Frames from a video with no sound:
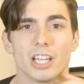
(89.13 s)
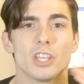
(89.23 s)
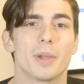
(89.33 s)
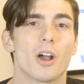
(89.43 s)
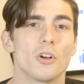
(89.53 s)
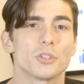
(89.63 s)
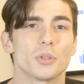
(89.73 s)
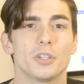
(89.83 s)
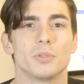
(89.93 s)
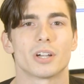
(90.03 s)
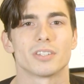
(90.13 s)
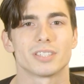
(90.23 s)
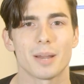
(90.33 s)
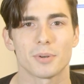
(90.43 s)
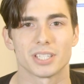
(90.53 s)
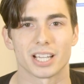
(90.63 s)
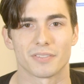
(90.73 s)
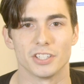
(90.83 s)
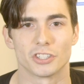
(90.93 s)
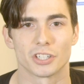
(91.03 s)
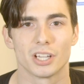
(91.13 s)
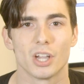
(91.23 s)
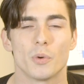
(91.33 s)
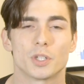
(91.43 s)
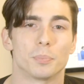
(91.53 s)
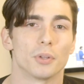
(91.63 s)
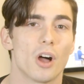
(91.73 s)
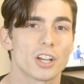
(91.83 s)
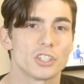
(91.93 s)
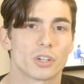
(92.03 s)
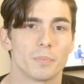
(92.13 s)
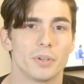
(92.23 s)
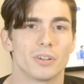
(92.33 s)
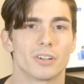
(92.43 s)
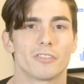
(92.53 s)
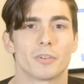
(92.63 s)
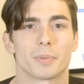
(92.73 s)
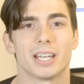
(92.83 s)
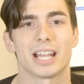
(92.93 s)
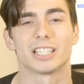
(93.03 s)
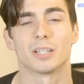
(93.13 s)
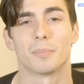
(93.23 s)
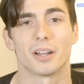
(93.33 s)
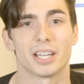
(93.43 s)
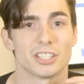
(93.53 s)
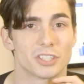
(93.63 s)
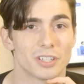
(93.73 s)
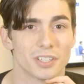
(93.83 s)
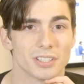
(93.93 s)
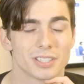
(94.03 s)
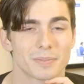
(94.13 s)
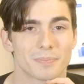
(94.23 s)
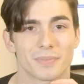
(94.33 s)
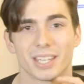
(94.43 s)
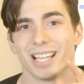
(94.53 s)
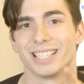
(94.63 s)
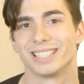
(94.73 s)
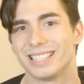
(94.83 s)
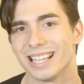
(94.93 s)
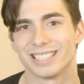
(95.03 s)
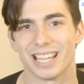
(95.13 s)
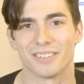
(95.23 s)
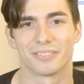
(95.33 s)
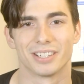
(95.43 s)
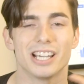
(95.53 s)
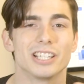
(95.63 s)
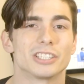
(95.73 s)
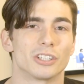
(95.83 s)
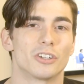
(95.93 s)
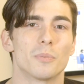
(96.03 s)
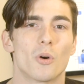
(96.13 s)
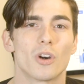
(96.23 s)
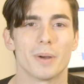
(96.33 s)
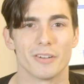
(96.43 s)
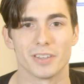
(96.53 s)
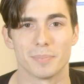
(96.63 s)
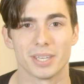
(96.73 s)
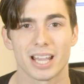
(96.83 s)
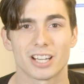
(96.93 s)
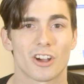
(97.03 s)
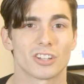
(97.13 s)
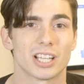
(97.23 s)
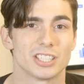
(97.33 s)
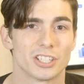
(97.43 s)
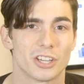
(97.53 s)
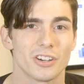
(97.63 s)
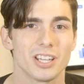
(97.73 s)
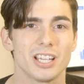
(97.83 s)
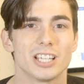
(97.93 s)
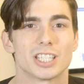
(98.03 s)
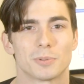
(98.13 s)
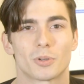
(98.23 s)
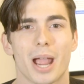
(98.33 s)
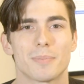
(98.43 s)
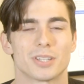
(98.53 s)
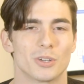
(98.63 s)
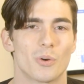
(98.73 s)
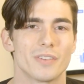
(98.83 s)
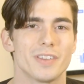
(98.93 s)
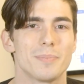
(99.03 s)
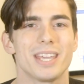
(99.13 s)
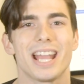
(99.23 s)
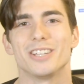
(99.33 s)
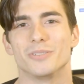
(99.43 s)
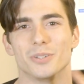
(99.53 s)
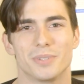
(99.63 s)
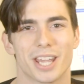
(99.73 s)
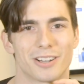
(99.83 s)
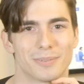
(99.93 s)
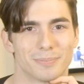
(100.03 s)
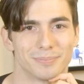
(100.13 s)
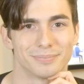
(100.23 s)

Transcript: You may also use our CyberSec feature, which blocks your computer from connecting to botnet servers. Stay safe. To learn more about V P N and online security, subscribe to the NordVPN YouTube channel.